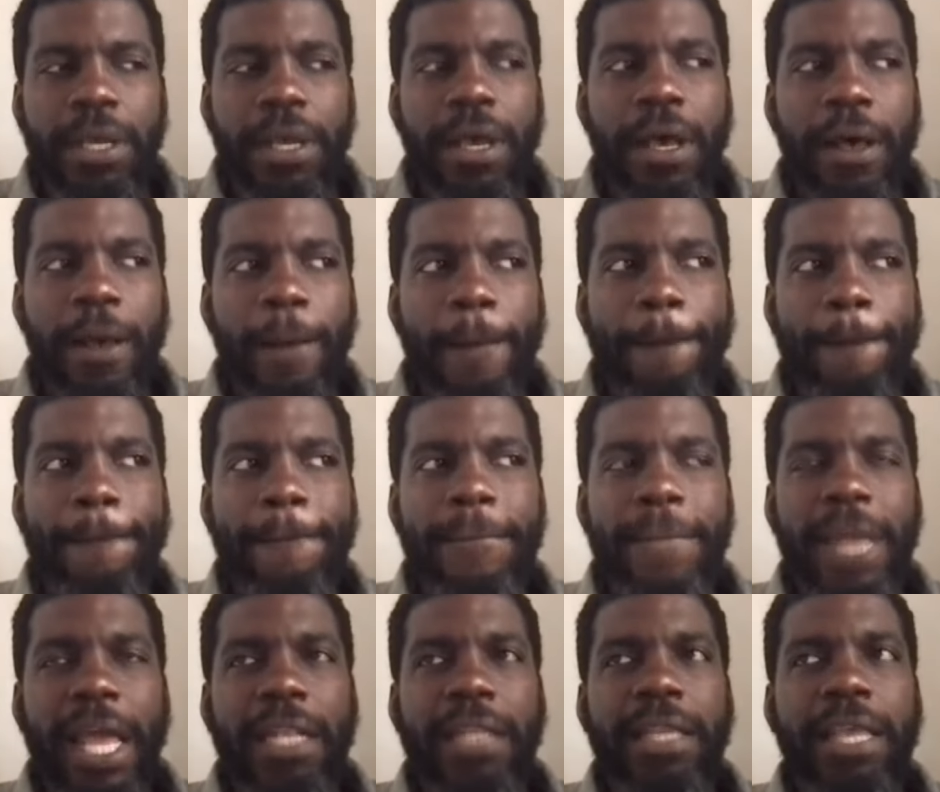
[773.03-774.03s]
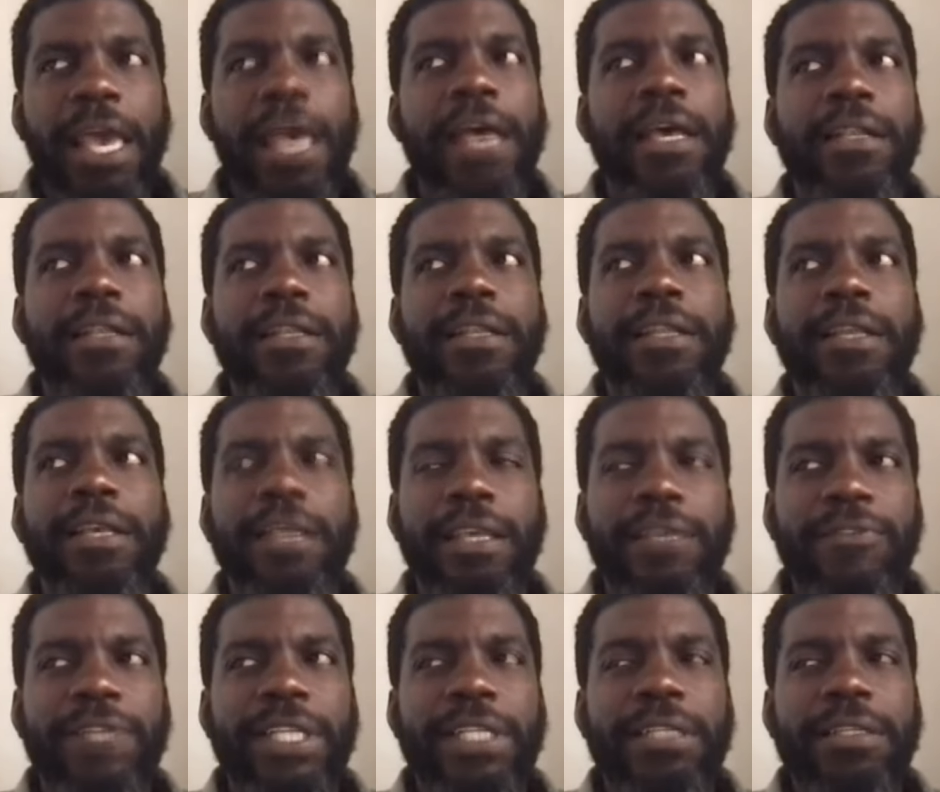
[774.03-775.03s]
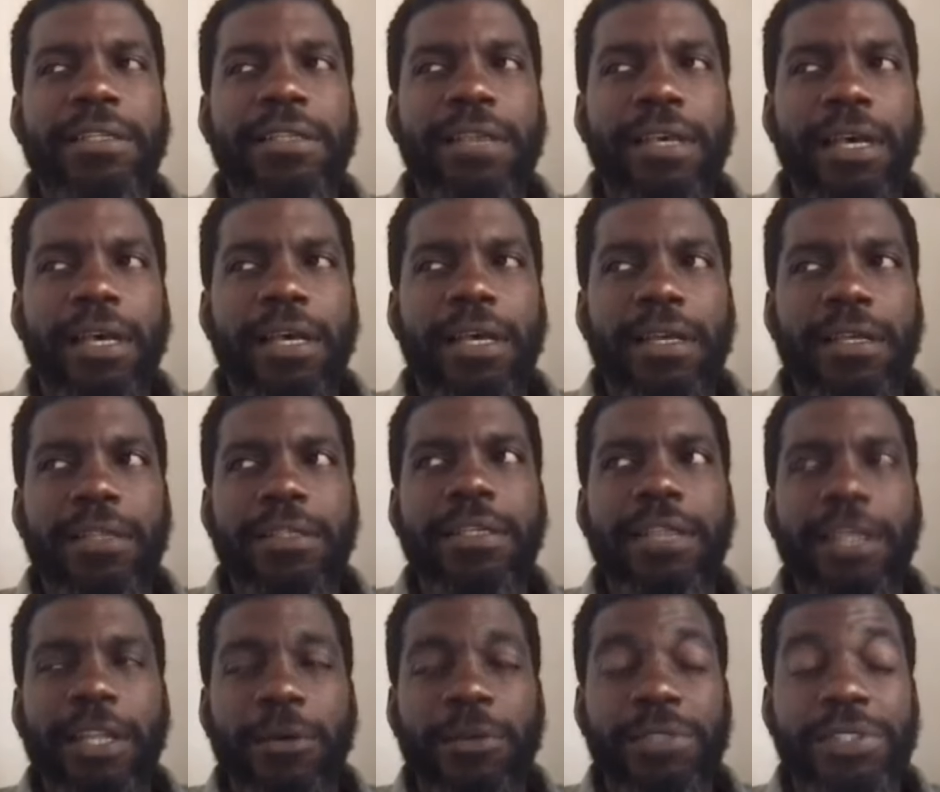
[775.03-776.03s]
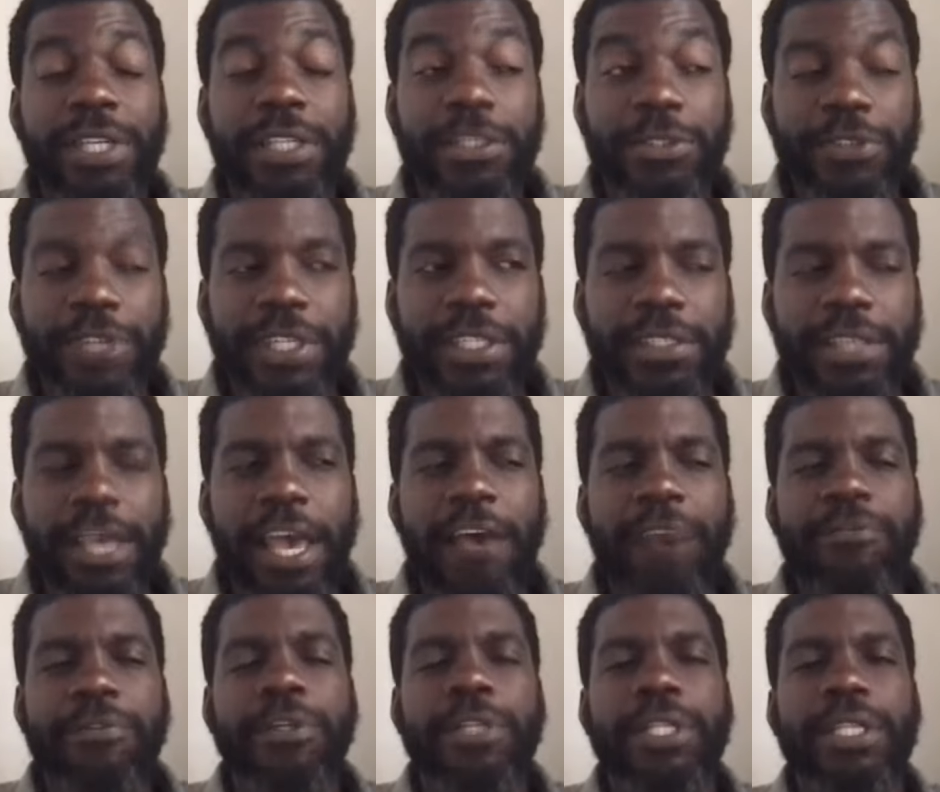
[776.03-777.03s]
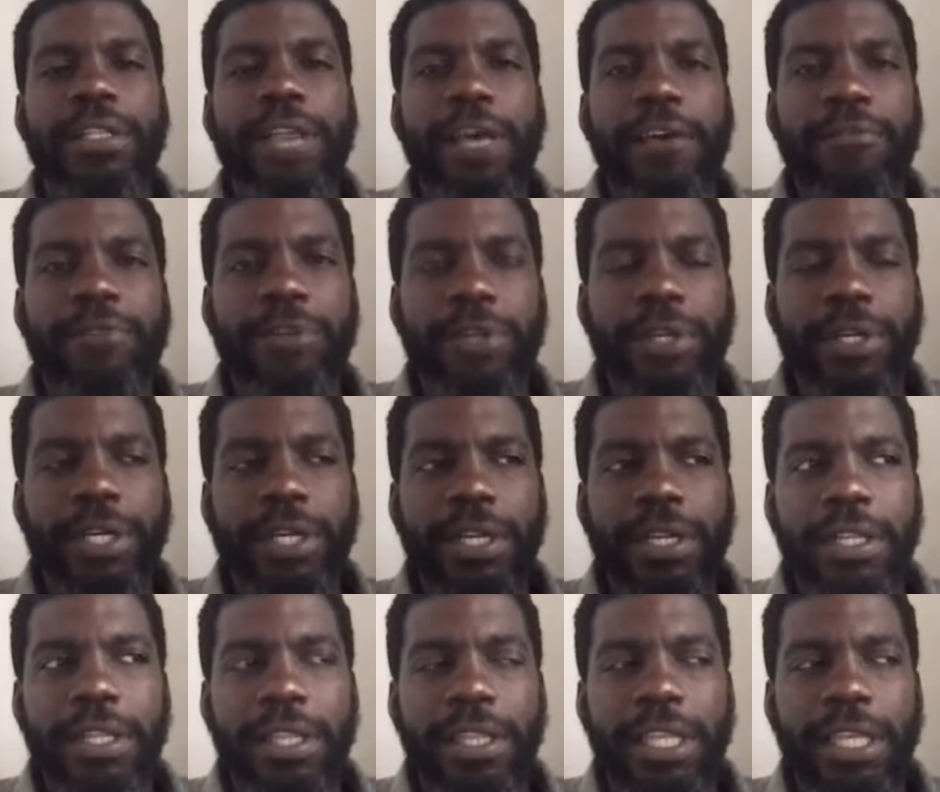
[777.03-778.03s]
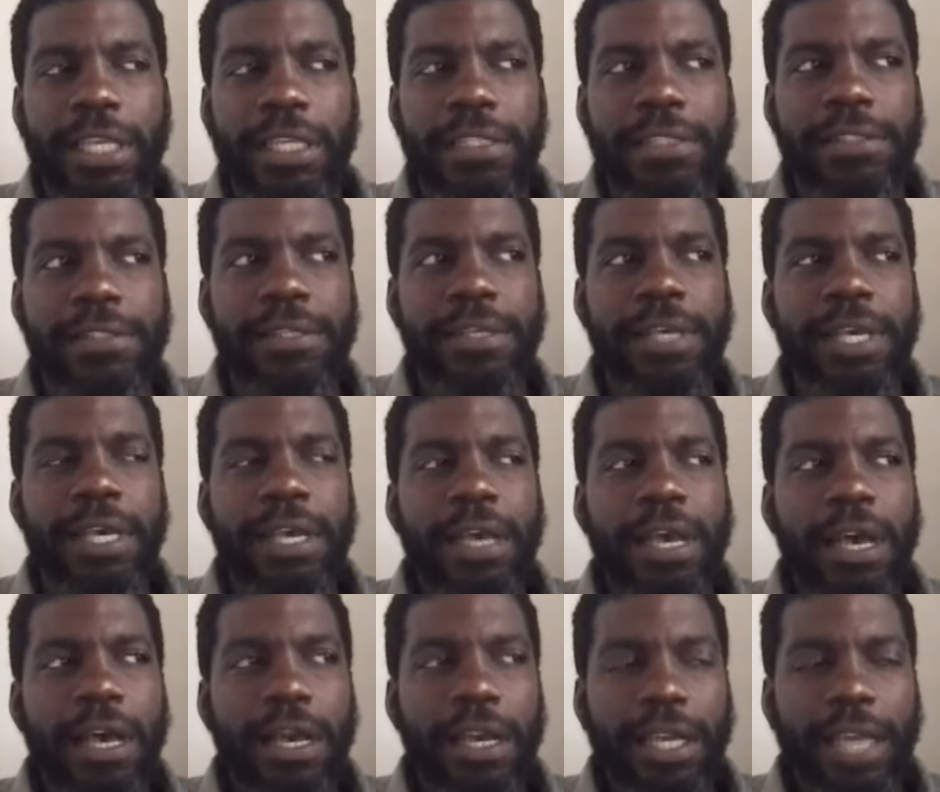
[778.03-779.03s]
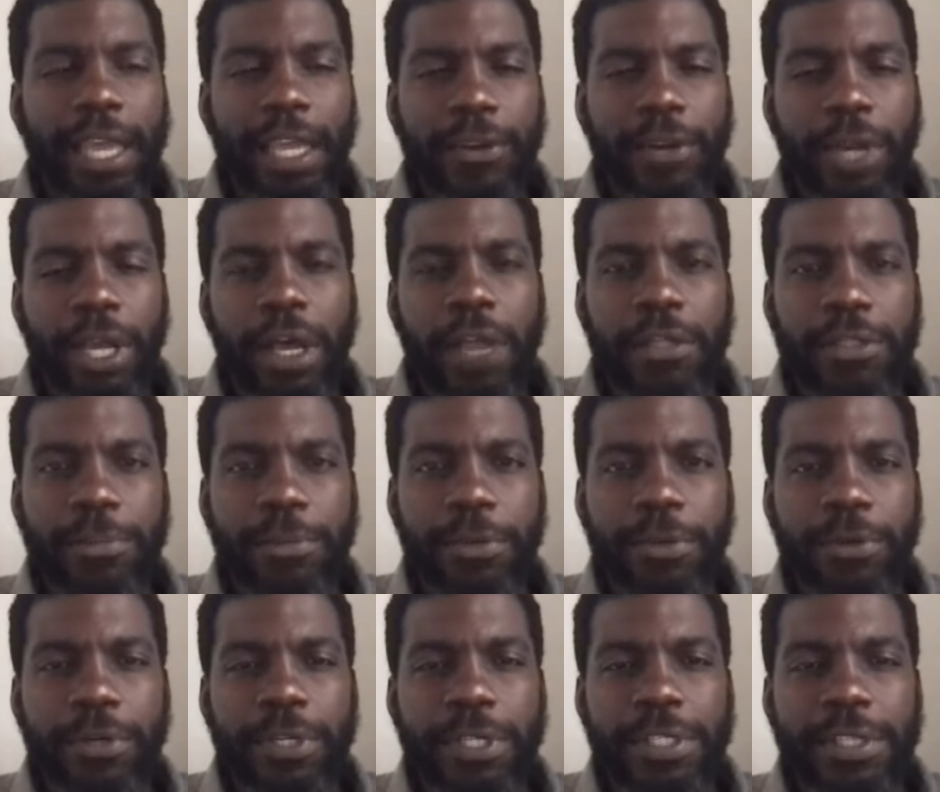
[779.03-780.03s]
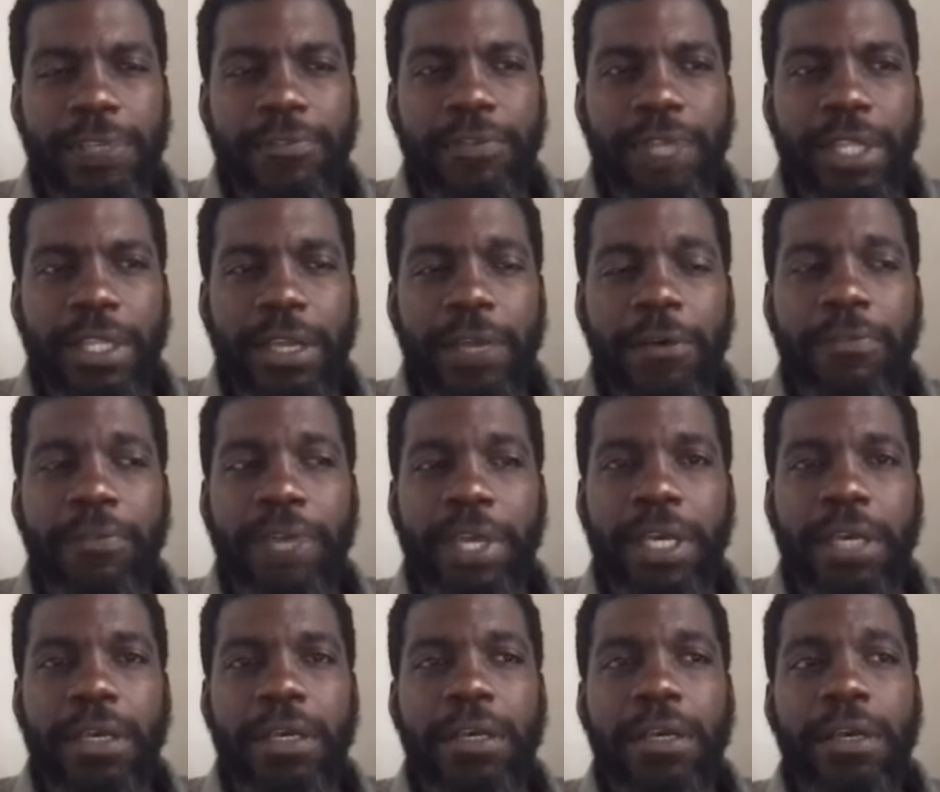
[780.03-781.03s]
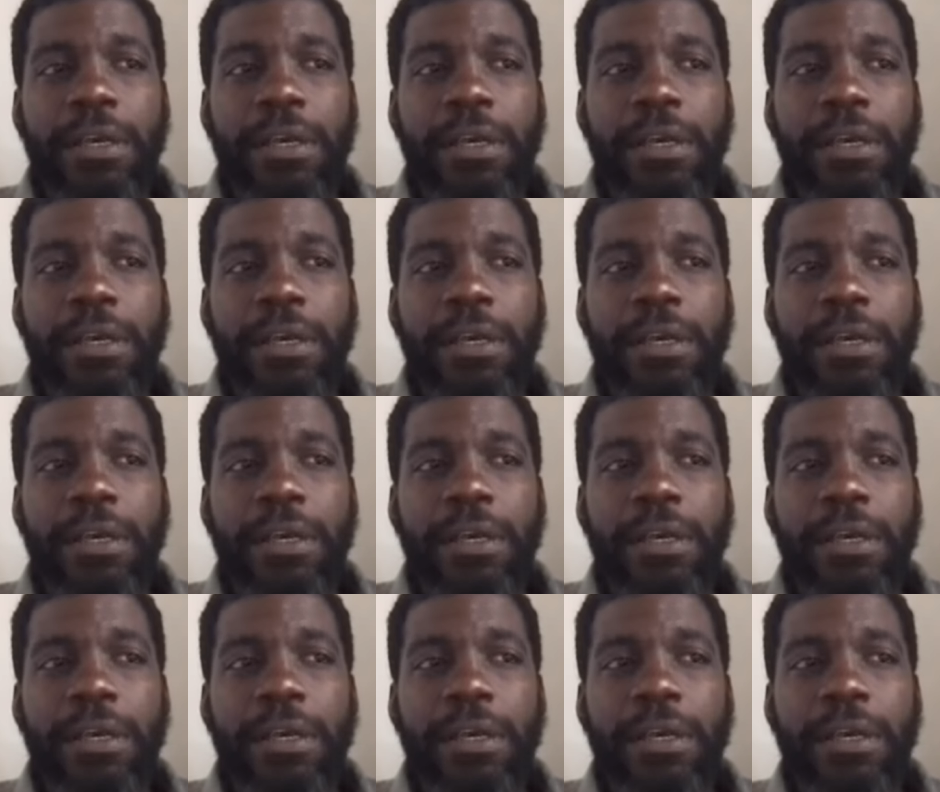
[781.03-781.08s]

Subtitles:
And yet, even you know, centuries after these catering entrepreneurs in Philadelphia,